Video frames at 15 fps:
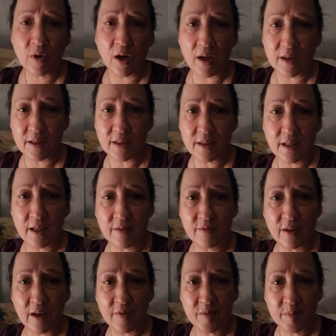wrong that they have
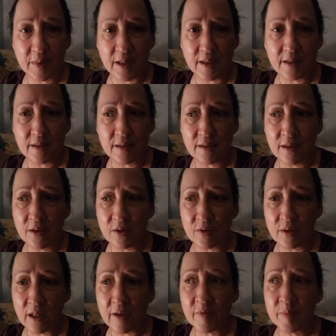left me, you know,
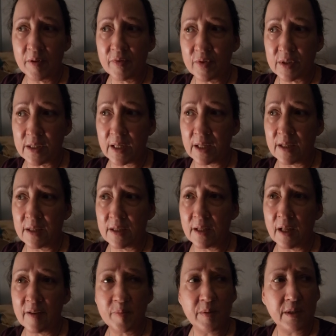left me for dead and
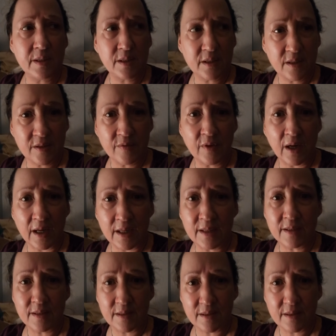left me to
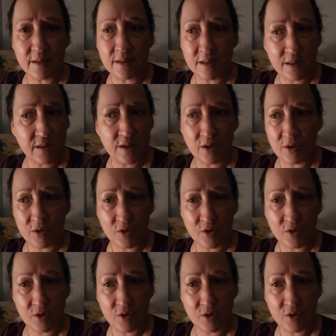devise to t-